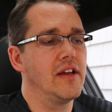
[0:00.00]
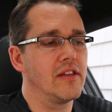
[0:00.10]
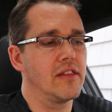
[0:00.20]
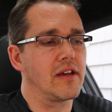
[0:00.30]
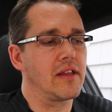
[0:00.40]

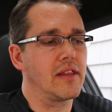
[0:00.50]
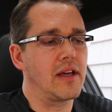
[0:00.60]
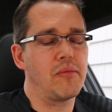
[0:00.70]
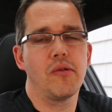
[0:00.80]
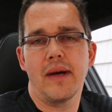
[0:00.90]
the
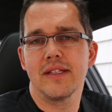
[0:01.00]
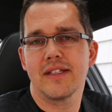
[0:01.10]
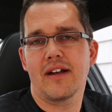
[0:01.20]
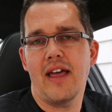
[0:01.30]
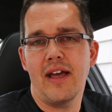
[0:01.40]
couple of months
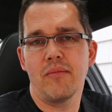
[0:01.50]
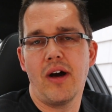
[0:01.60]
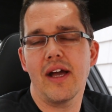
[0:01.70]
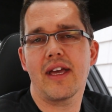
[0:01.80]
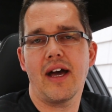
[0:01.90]
that I had
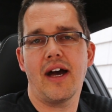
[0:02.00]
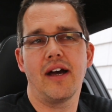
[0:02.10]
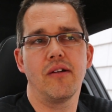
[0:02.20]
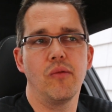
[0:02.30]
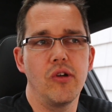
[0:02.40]
my
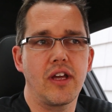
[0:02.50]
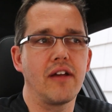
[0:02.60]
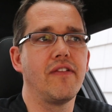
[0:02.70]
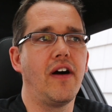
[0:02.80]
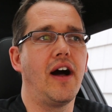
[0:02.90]
car working
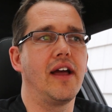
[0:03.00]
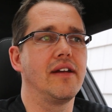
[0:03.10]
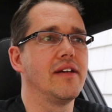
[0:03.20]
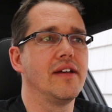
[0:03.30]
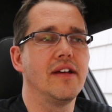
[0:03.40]

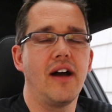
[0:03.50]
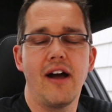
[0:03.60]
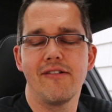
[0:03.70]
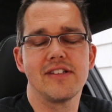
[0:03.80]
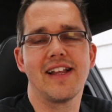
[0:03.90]
fine,
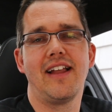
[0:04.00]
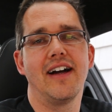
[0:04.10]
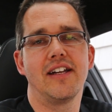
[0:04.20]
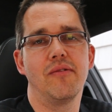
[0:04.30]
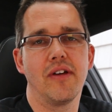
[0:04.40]
I was
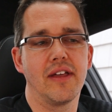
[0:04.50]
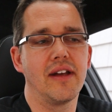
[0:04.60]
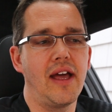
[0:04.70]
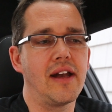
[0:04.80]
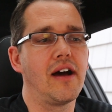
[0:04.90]
delighted with it,
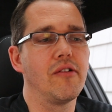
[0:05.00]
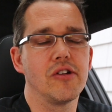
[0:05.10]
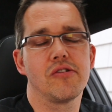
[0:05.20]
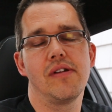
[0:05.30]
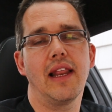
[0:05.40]
and I
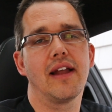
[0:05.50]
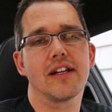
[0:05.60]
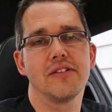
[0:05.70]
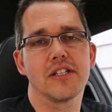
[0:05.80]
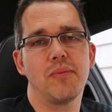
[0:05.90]
would truly
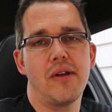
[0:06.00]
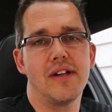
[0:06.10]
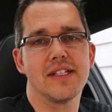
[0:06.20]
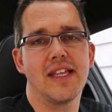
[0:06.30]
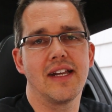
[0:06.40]
like to
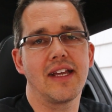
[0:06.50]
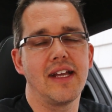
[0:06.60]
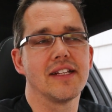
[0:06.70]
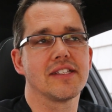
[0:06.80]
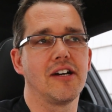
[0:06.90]
experience that
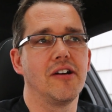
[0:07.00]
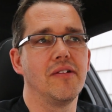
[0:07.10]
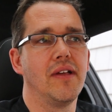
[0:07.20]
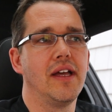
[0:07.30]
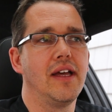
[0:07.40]
again. So,
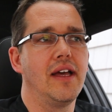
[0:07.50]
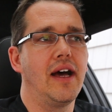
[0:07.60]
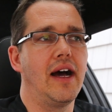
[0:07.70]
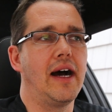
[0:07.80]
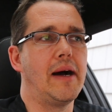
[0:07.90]

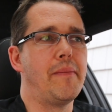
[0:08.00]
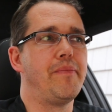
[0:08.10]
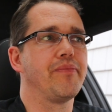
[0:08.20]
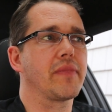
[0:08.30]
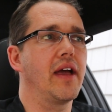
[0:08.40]

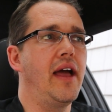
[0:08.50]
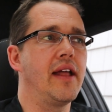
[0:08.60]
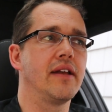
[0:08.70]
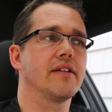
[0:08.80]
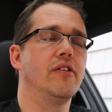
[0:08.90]

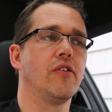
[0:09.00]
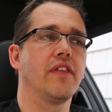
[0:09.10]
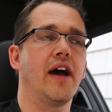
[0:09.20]
and all the